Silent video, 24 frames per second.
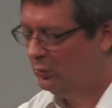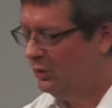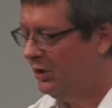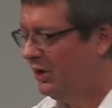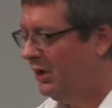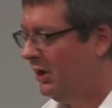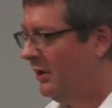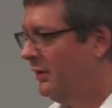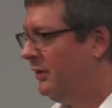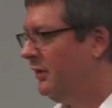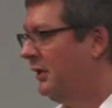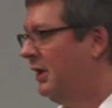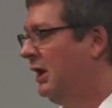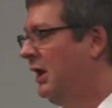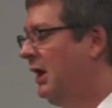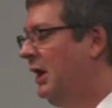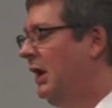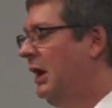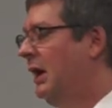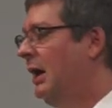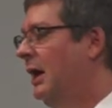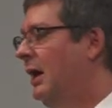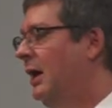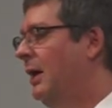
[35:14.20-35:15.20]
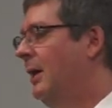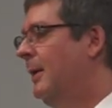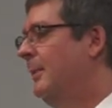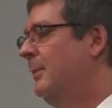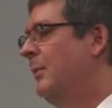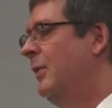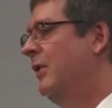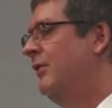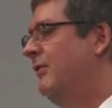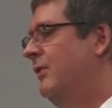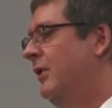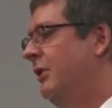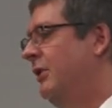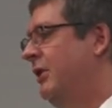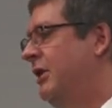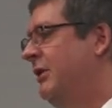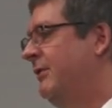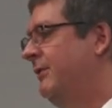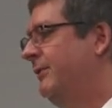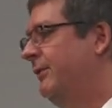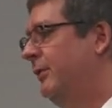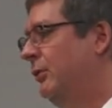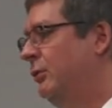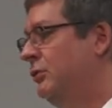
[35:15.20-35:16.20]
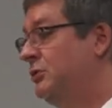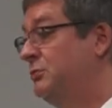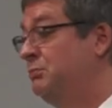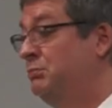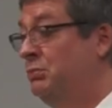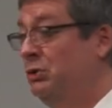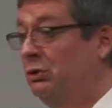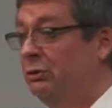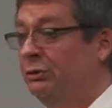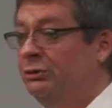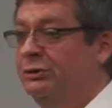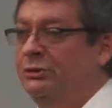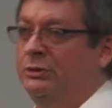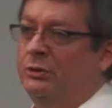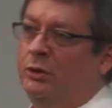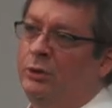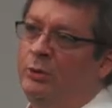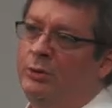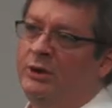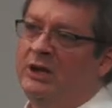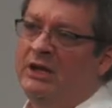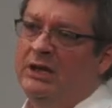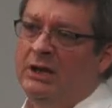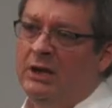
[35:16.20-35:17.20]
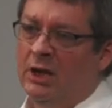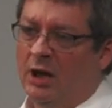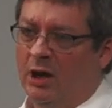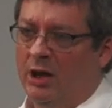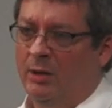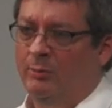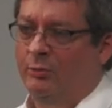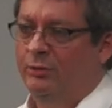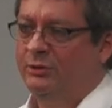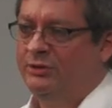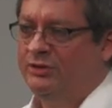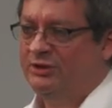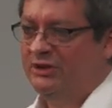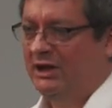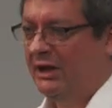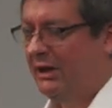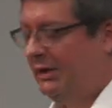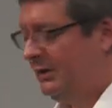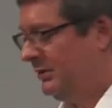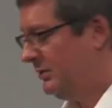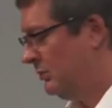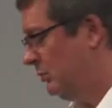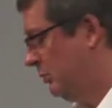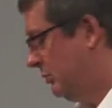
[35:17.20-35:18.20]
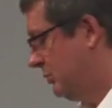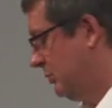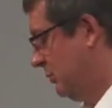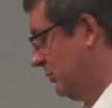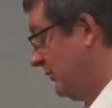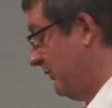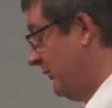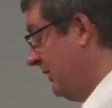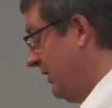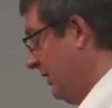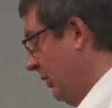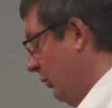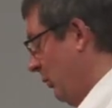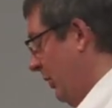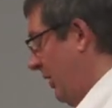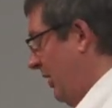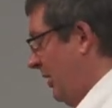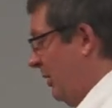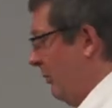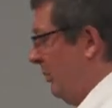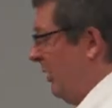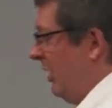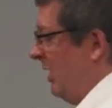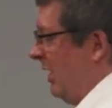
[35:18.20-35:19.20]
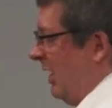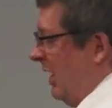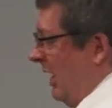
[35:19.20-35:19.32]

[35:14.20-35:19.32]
with uh, the very first build your own e-commerce site, which was ViaWeb.